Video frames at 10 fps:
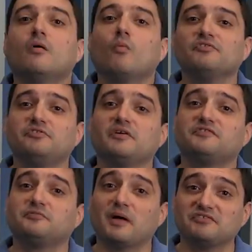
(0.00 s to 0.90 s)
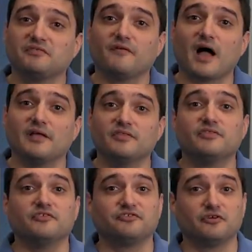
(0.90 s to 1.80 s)
Once you have specified
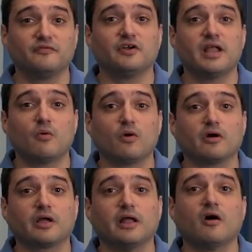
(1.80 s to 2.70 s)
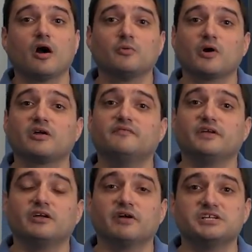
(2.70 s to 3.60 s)
the server network and hardware
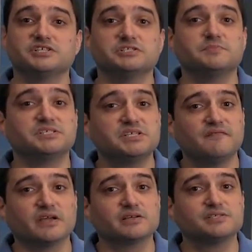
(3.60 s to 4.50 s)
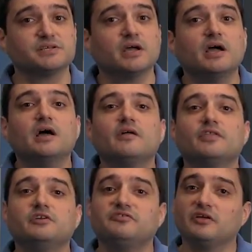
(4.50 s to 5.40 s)
configuration specifics, the
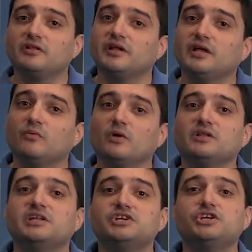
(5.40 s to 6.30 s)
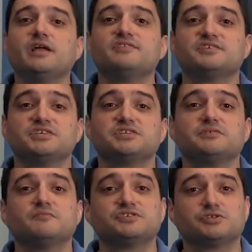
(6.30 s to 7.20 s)
utility will initiate the
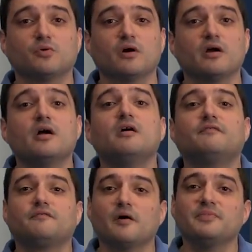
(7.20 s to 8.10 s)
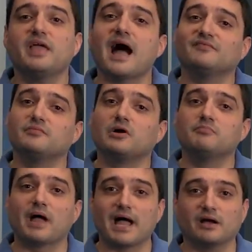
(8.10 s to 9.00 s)
system restore from the Avamar
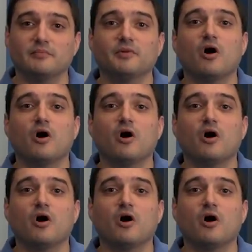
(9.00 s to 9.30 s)
backup